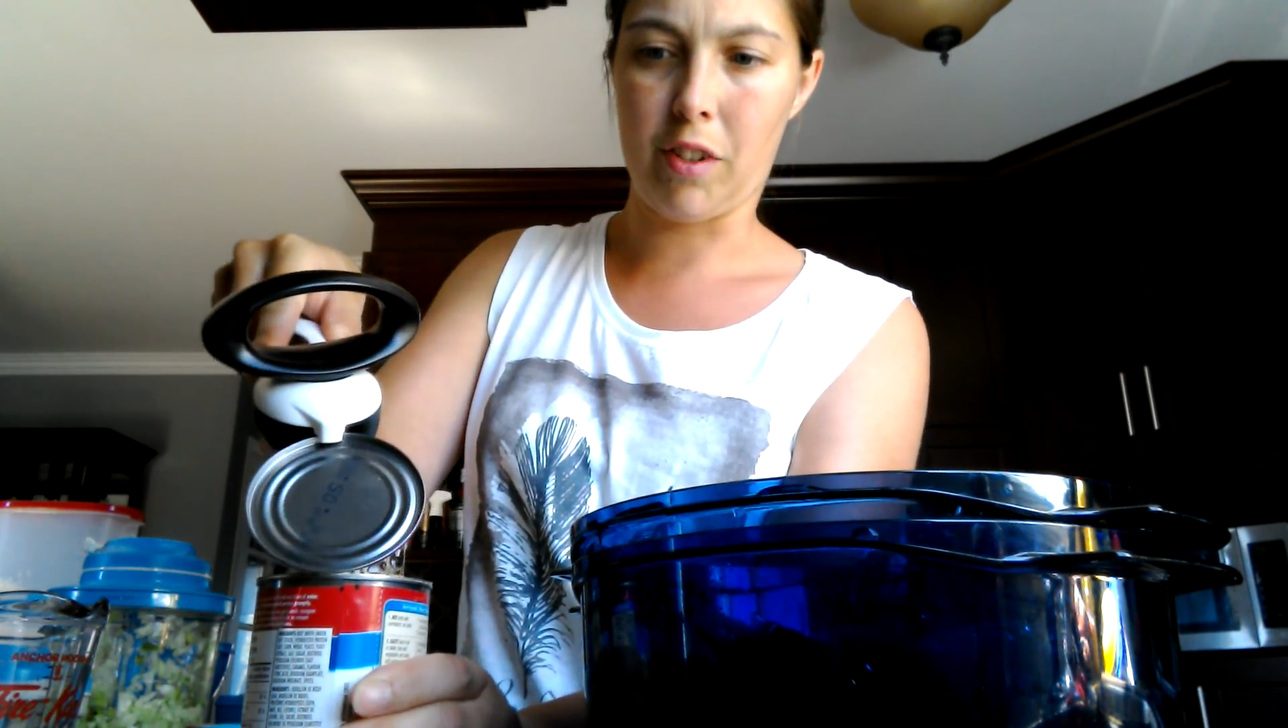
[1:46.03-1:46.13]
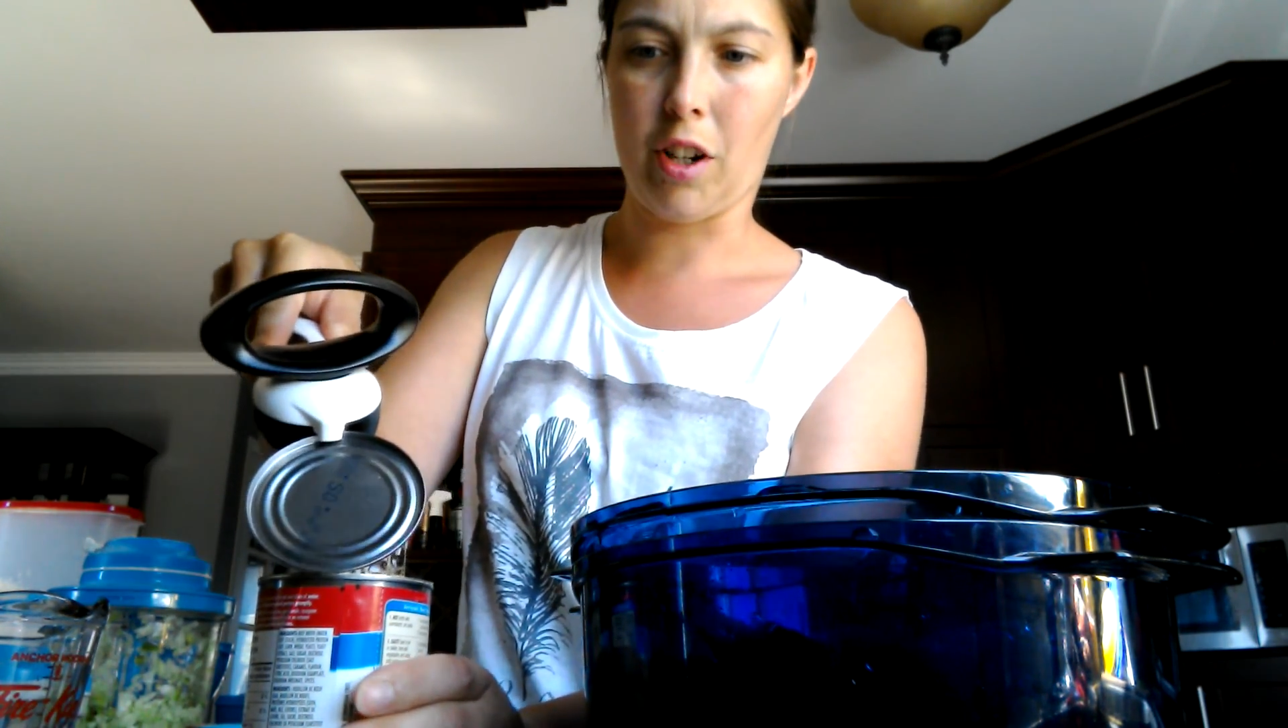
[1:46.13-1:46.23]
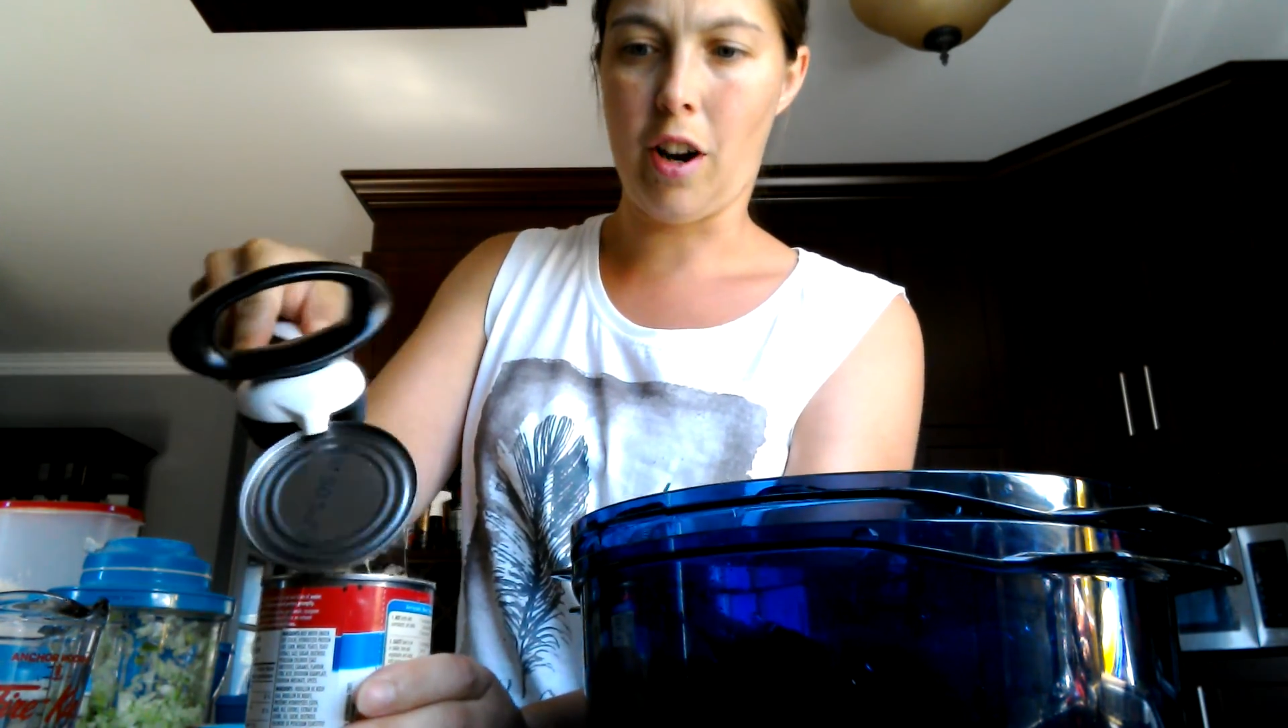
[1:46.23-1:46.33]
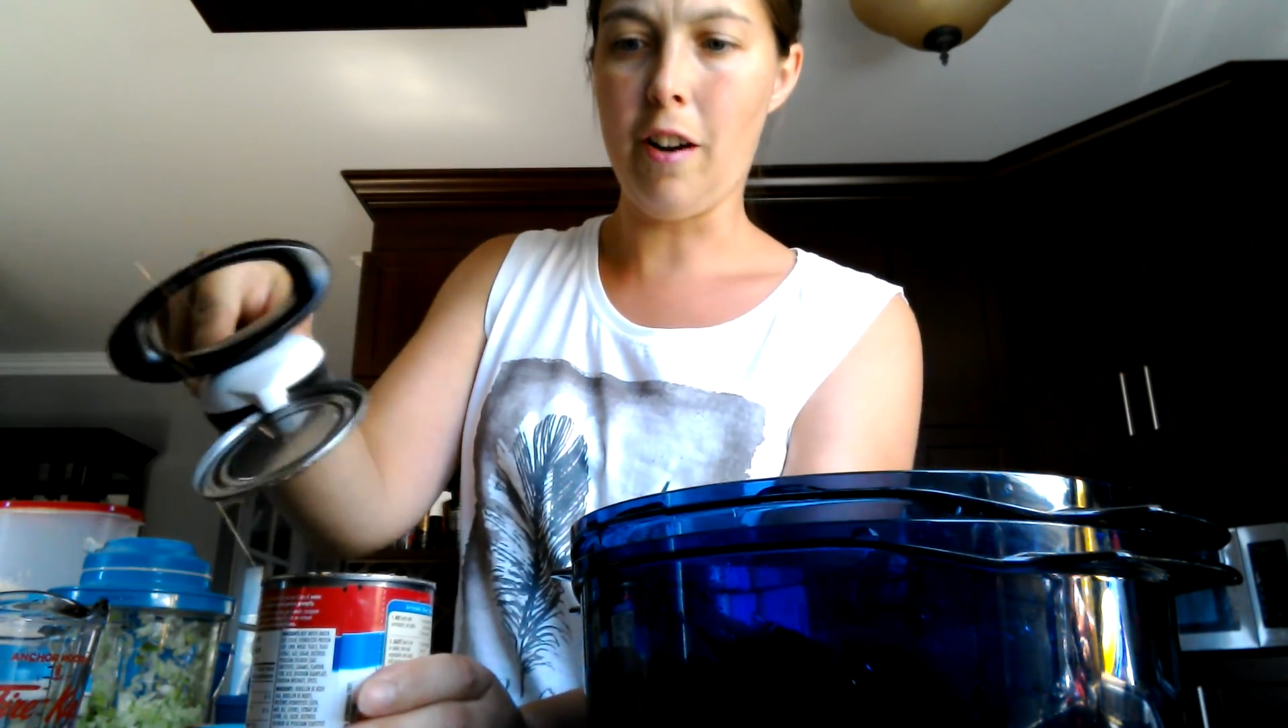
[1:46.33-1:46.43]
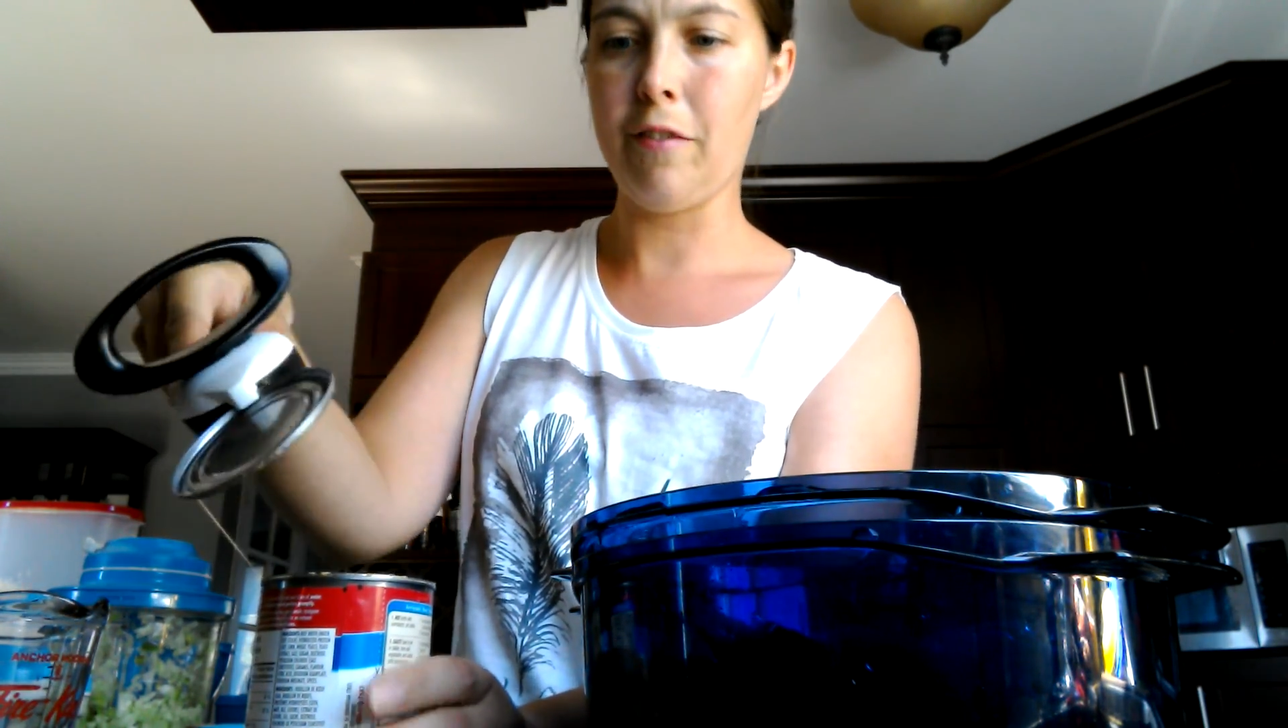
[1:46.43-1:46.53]
it
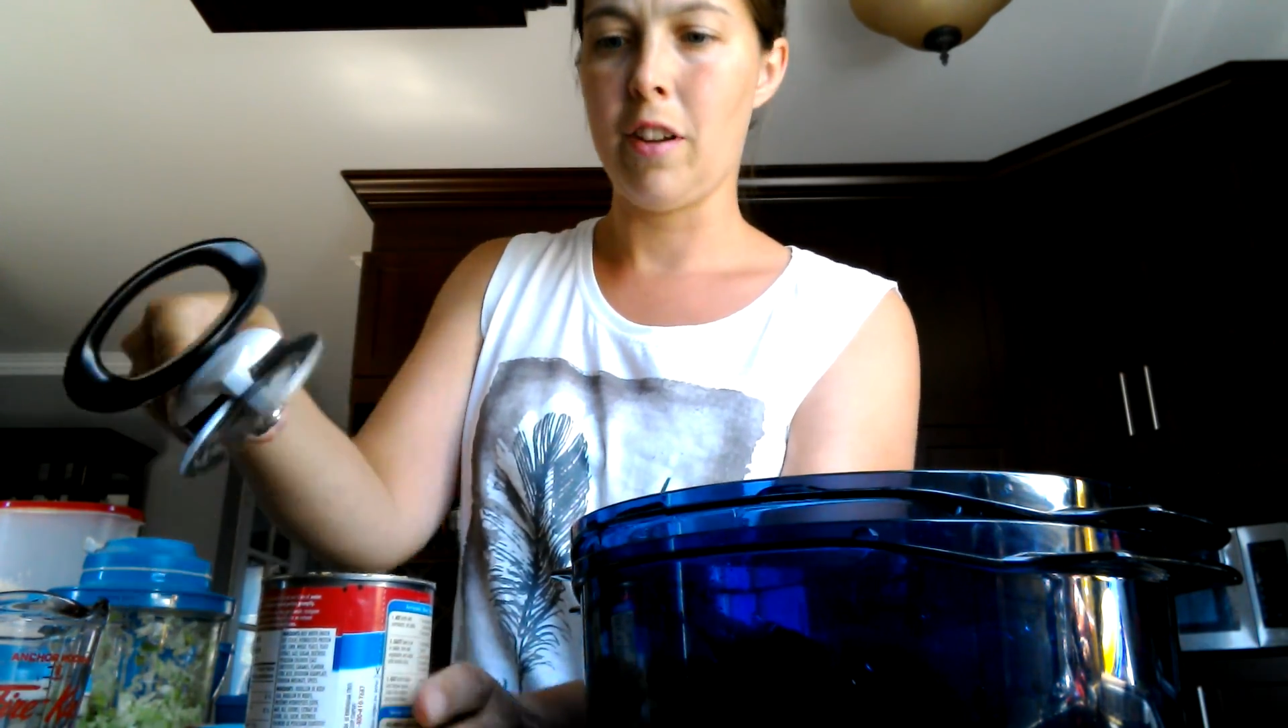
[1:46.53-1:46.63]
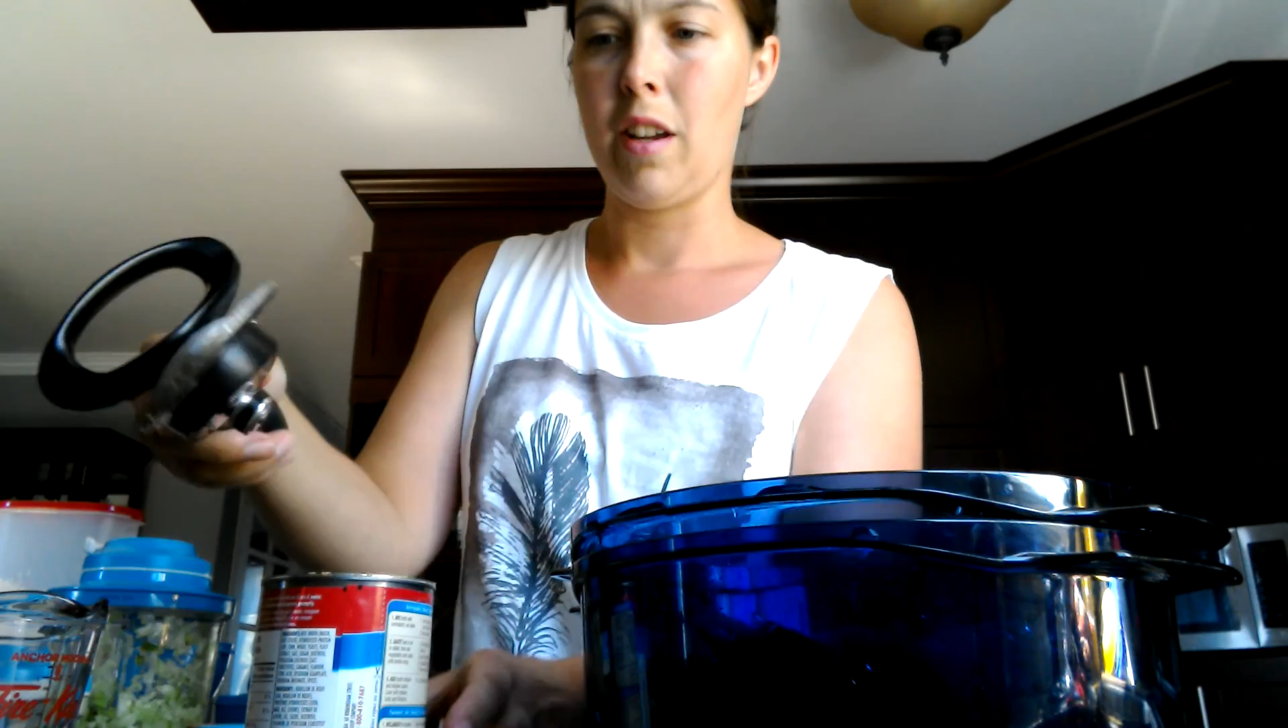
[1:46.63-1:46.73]
off.